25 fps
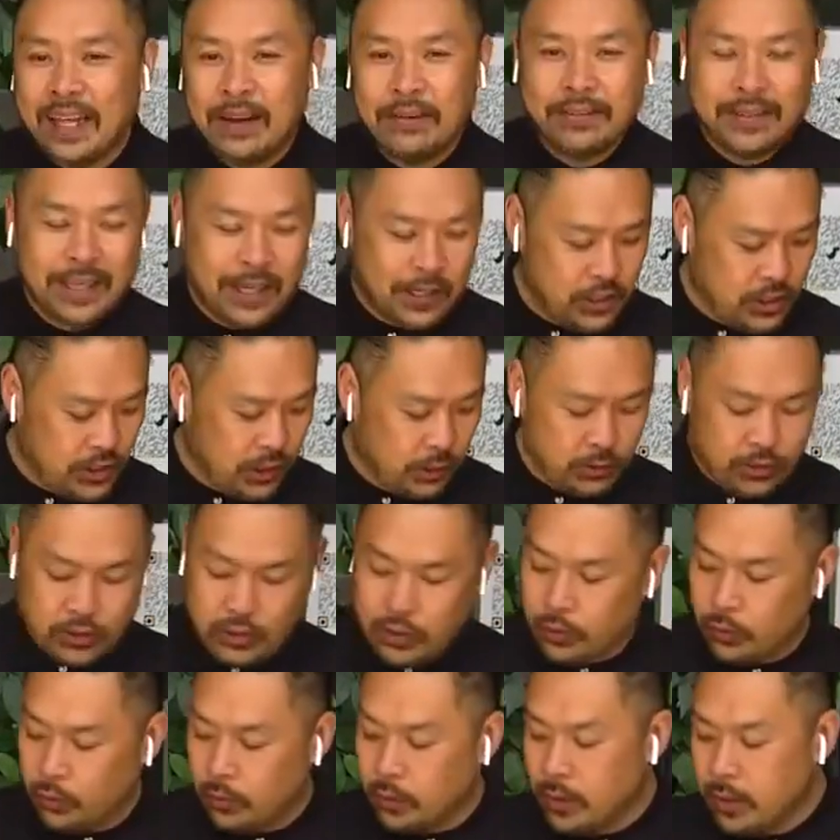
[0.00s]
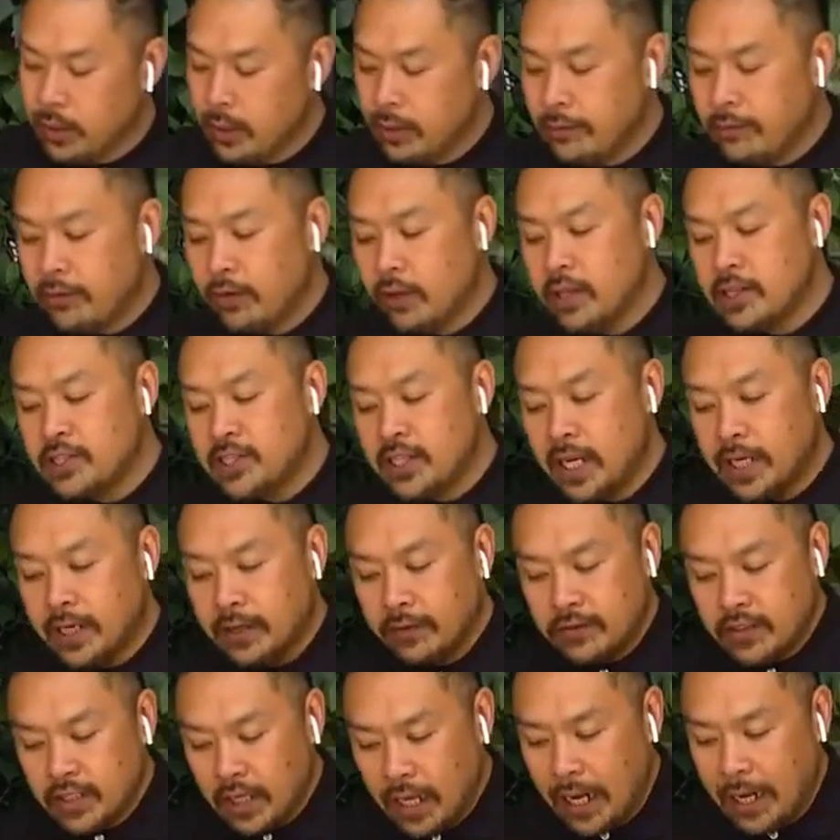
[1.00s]
love that show too. For the
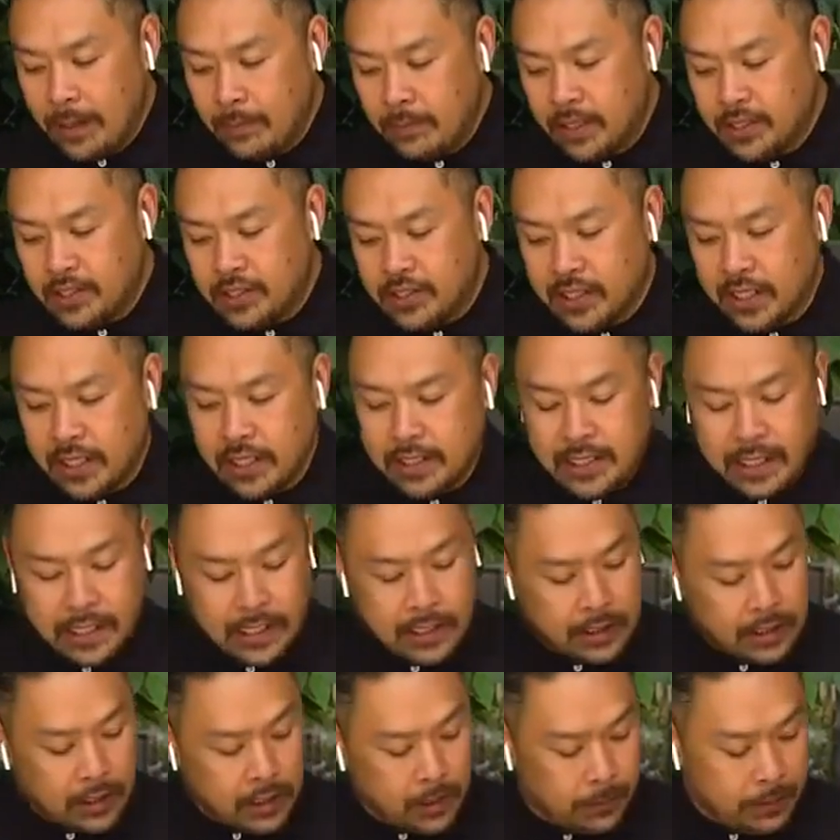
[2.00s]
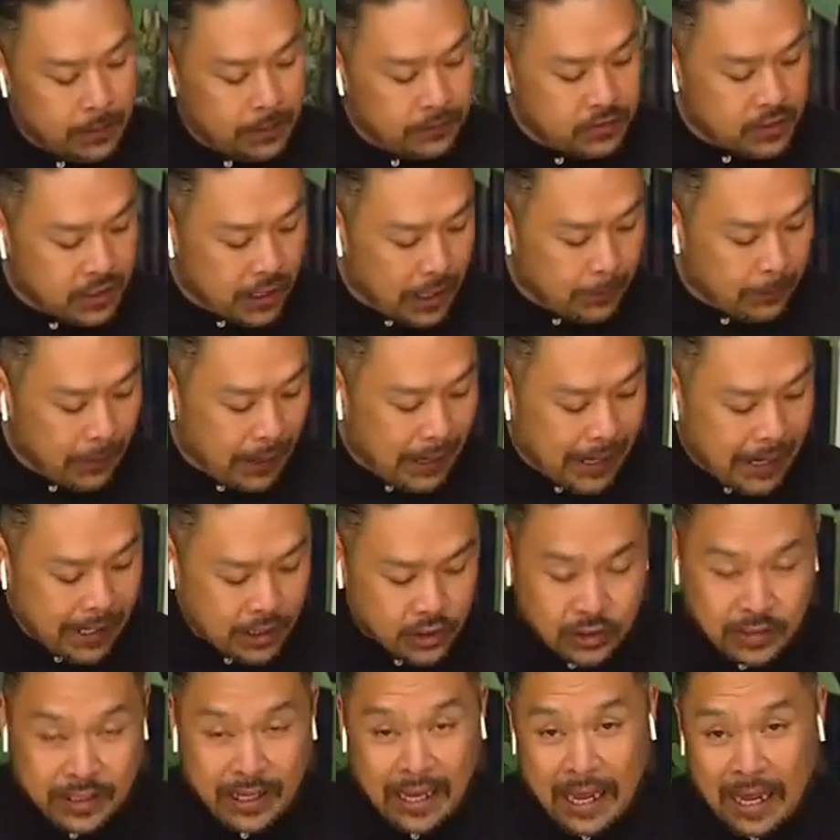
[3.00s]
sake of time, this is going to take a little bit of time. I
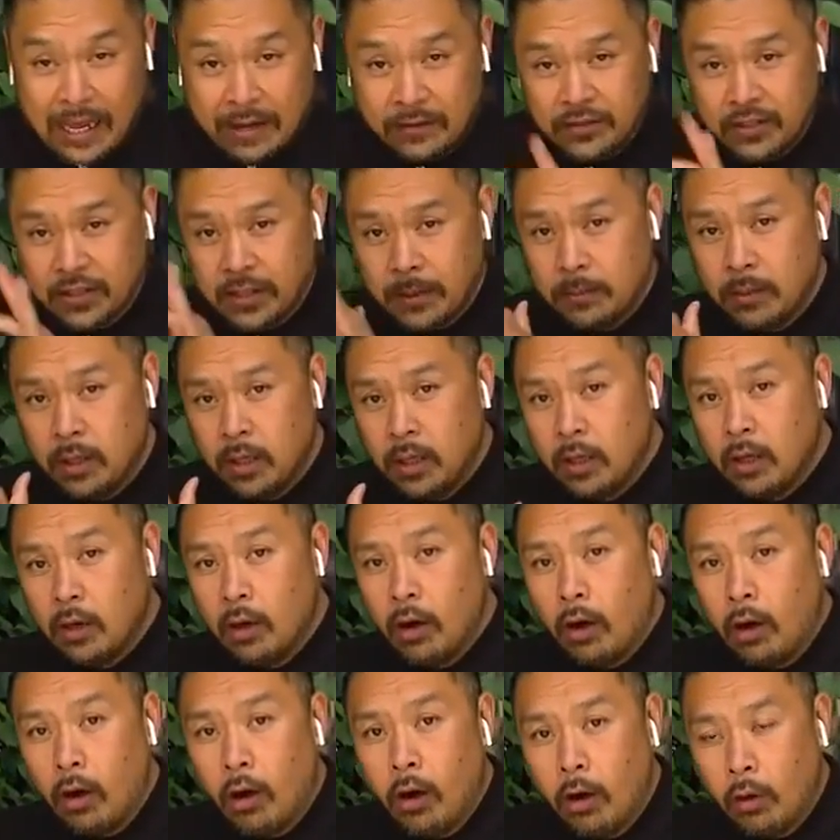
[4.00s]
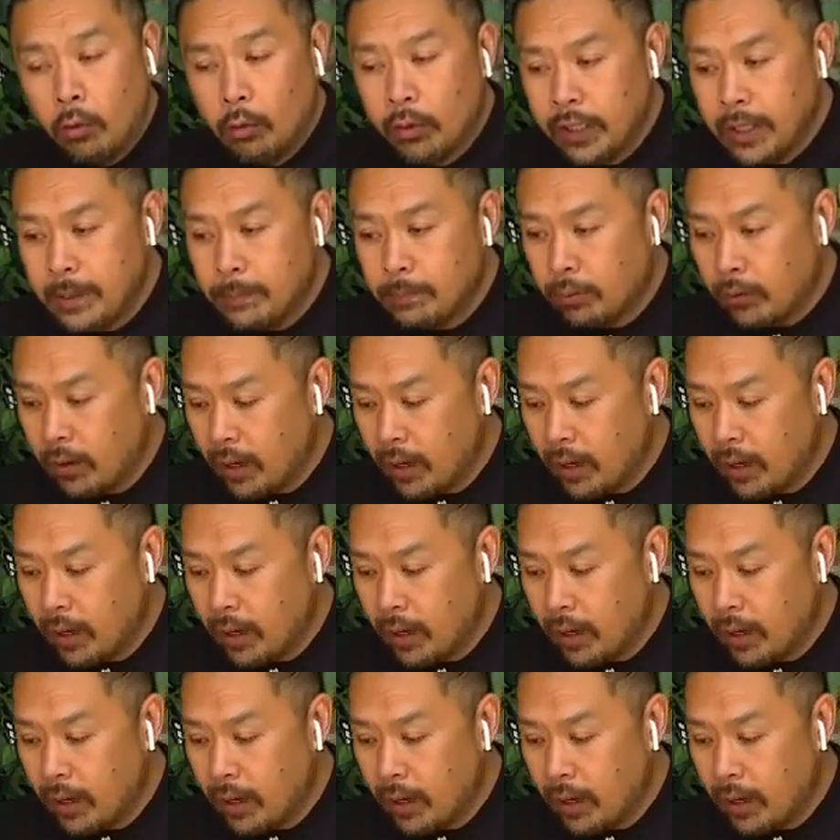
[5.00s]
actually have some already